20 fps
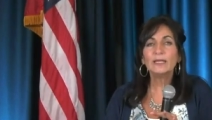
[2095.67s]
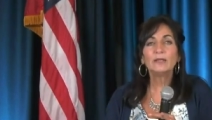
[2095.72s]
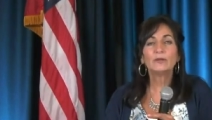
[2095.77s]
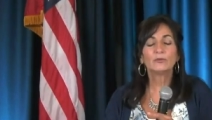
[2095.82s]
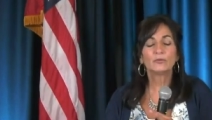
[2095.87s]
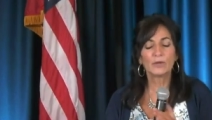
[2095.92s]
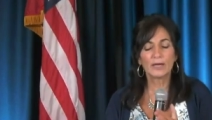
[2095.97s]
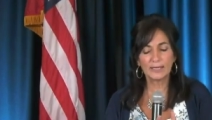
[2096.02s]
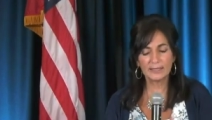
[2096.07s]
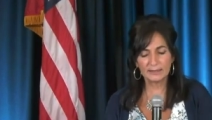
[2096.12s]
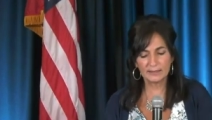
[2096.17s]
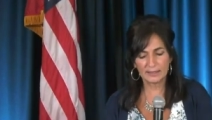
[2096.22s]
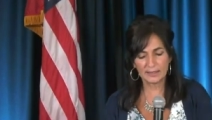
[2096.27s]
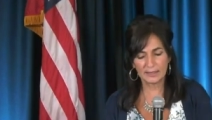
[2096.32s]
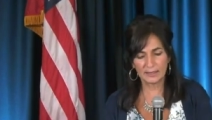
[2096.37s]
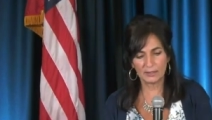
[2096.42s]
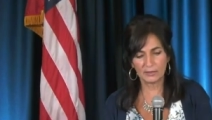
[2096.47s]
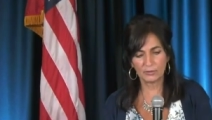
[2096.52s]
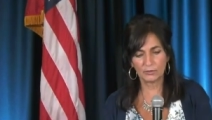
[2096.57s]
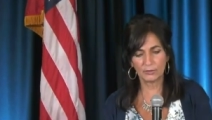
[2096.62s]
We,
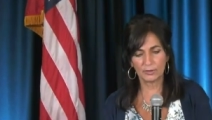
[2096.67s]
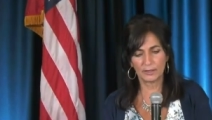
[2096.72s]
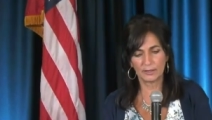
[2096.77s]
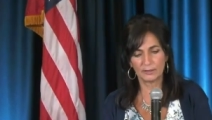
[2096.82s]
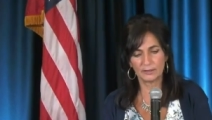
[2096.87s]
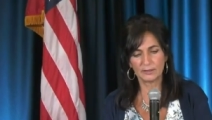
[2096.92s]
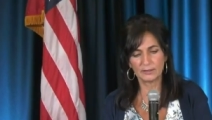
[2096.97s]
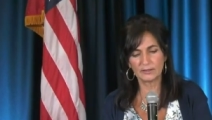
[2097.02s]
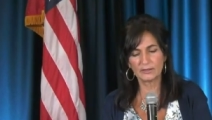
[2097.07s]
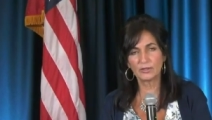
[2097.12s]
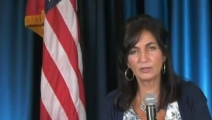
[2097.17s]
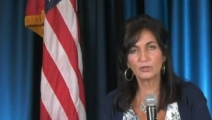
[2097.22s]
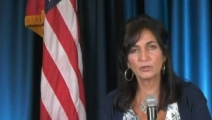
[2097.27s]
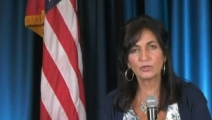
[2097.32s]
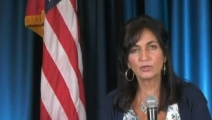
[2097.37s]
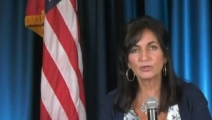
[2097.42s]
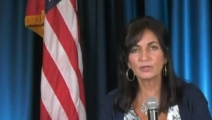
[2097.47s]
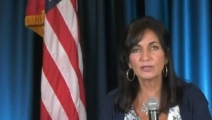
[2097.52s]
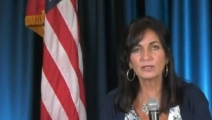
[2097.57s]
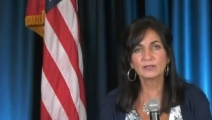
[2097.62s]
right now, it is
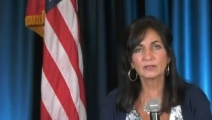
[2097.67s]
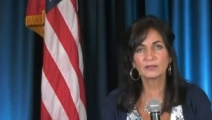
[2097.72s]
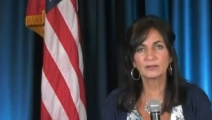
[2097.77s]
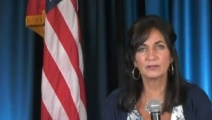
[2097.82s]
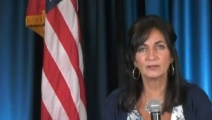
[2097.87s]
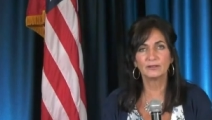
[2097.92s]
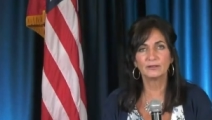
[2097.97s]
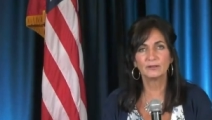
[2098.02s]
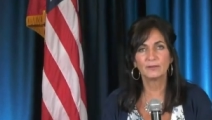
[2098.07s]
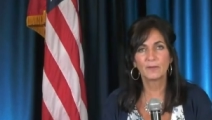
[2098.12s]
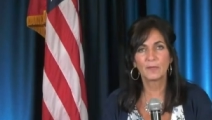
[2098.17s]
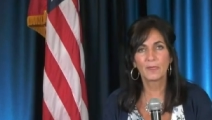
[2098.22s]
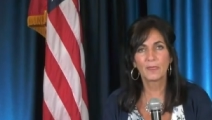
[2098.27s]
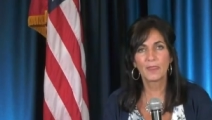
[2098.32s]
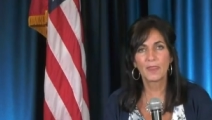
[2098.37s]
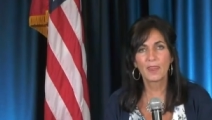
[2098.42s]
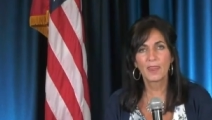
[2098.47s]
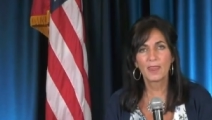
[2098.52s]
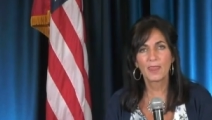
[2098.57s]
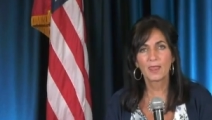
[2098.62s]
so critical
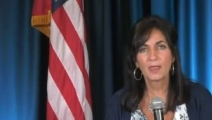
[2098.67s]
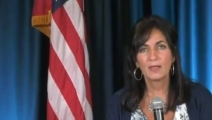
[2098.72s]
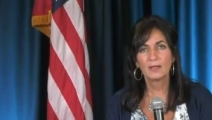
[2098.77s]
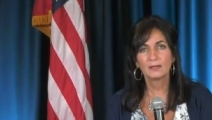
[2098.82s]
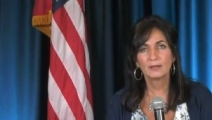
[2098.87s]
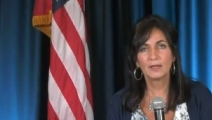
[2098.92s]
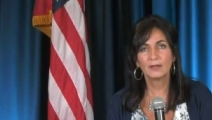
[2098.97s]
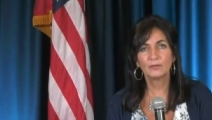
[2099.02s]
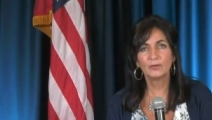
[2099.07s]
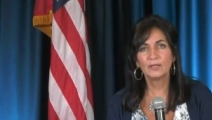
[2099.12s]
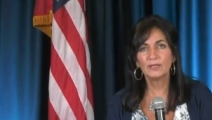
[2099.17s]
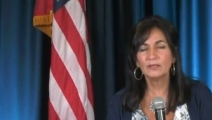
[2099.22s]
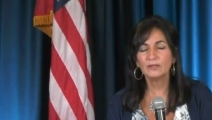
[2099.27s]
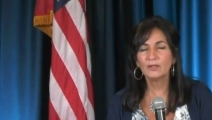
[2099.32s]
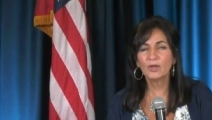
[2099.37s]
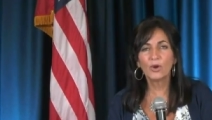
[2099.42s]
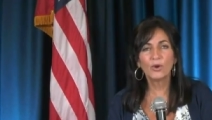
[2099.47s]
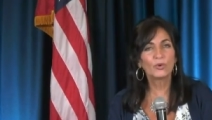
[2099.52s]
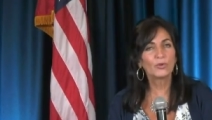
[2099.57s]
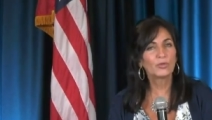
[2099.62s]
that
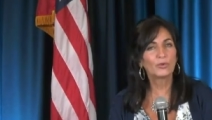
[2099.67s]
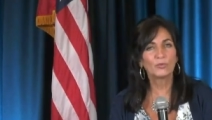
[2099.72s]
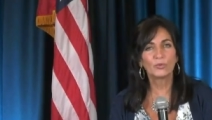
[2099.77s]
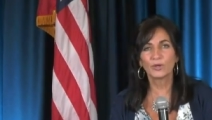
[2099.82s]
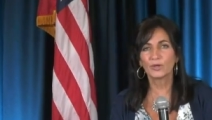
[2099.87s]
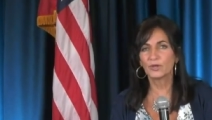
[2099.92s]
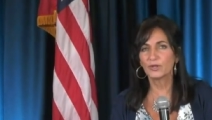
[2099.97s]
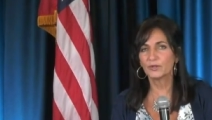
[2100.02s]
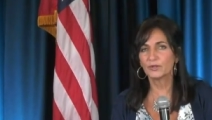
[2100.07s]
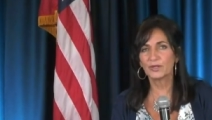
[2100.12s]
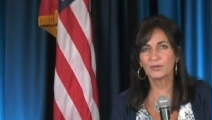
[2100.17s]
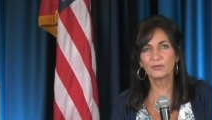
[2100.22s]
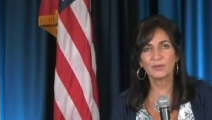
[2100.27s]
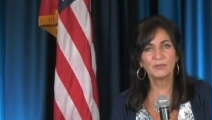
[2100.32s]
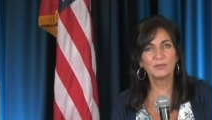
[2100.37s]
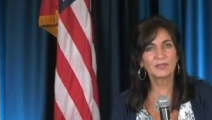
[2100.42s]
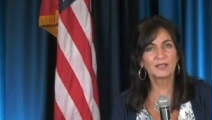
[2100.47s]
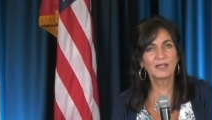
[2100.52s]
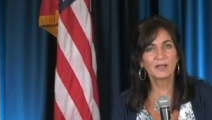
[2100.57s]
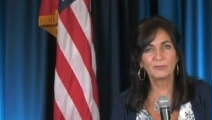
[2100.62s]
we know the word,
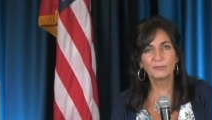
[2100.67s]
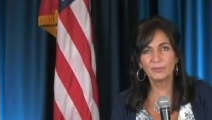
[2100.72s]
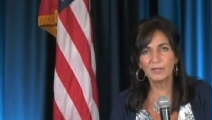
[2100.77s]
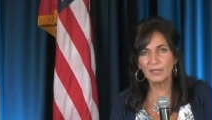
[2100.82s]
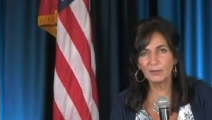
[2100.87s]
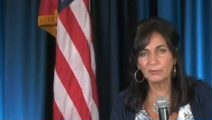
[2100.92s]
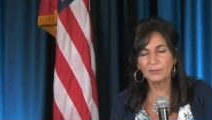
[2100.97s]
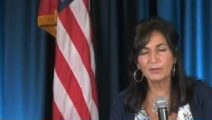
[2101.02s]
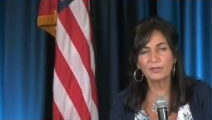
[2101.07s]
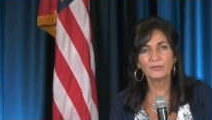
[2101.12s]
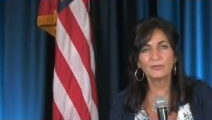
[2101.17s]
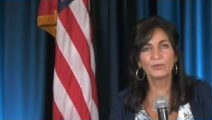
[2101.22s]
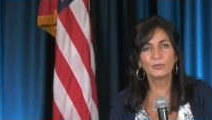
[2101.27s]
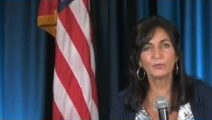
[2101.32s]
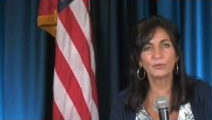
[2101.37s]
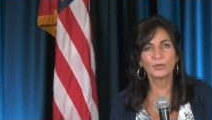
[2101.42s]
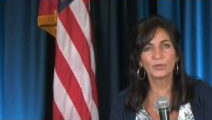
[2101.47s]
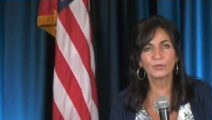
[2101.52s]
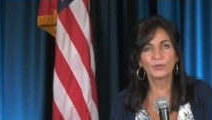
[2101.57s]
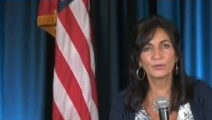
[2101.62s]
that we become people
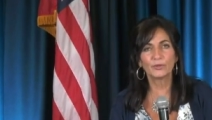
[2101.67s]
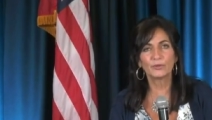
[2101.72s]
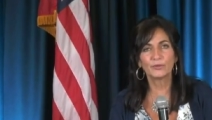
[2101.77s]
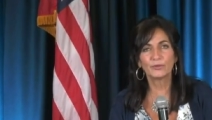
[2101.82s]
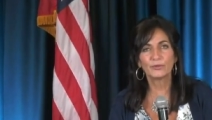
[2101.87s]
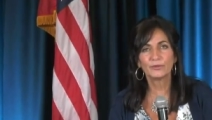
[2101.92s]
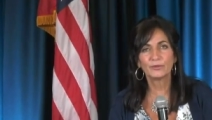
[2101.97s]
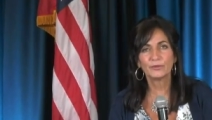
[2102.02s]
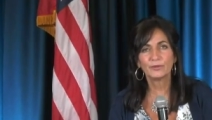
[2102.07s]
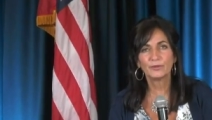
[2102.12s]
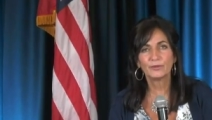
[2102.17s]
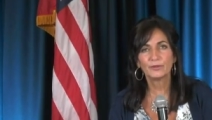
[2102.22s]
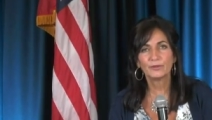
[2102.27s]
of the word,